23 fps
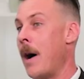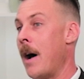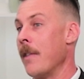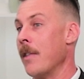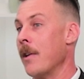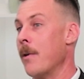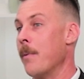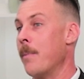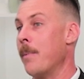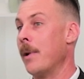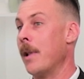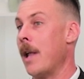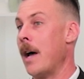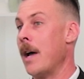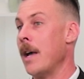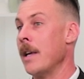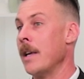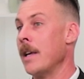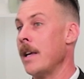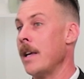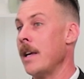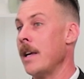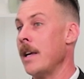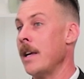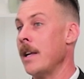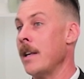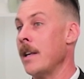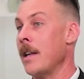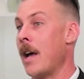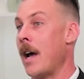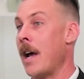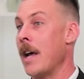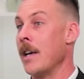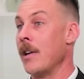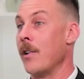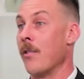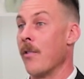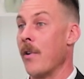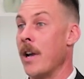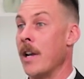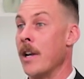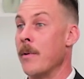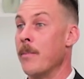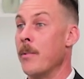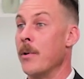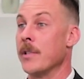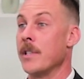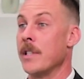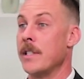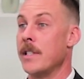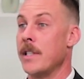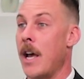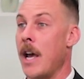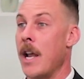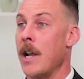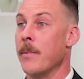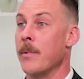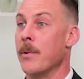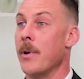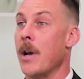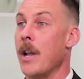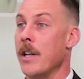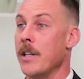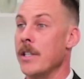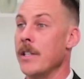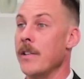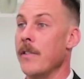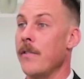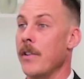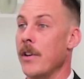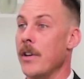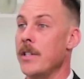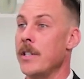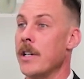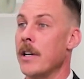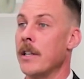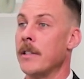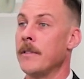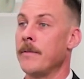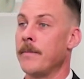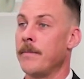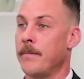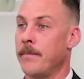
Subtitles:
part they'll play in a greener, more sustainable energy future.